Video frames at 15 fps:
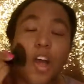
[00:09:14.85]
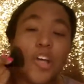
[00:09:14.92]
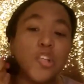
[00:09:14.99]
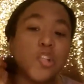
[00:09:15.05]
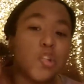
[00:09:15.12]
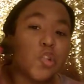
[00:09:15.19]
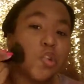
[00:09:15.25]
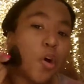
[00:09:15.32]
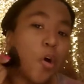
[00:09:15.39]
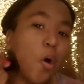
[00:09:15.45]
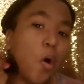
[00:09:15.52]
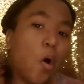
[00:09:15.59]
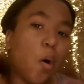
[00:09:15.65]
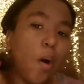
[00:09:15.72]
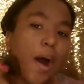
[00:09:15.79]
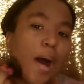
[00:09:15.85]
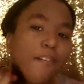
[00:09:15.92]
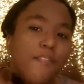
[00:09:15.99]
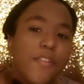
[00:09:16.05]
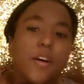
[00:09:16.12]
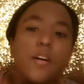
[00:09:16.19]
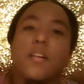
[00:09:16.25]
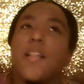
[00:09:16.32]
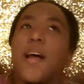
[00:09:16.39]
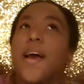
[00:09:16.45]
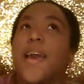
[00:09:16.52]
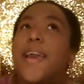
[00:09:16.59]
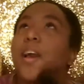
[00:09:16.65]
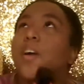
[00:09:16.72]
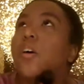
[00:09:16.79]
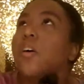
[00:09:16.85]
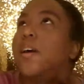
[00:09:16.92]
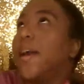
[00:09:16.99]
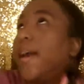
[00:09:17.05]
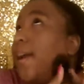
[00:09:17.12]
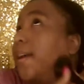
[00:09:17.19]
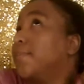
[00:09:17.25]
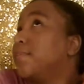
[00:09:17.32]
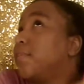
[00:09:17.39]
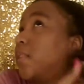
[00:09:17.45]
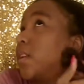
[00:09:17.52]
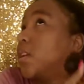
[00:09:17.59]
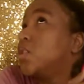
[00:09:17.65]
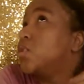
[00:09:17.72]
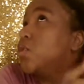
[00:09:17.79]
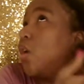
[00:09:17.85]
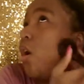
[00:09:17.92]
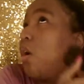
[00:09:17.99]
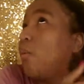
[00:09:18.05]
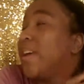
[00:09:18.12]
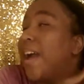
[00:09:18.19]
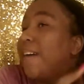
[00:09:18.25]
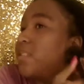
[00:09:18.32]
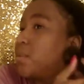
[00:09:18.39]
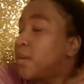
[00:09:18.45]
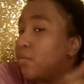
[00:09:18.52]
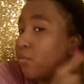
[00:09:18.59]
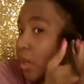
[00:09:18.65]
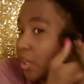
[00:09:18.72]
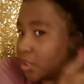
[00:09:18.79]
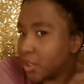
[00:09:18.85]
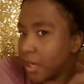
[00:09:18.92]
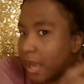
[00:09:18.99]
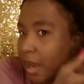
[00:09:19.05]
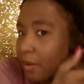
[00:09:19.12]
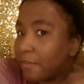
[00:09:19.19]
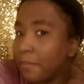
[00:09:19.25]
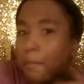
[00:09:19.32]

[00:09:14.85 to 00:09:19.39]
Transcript: So I felt like, okay, so we have to be rushed now.